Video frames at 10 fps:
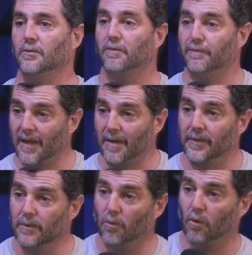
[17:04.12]
him, your
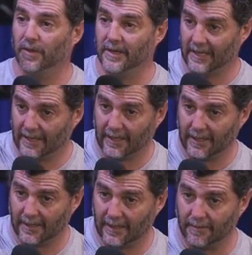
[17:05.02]
family more than
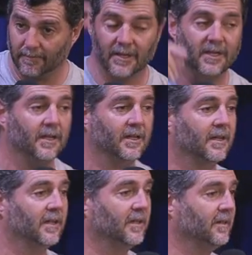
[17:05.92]
him,
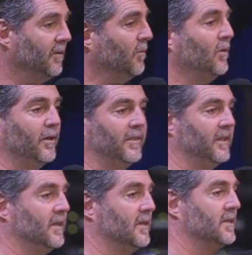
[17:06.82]
you're not
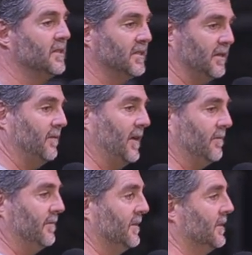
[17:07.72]
worthy to serve him.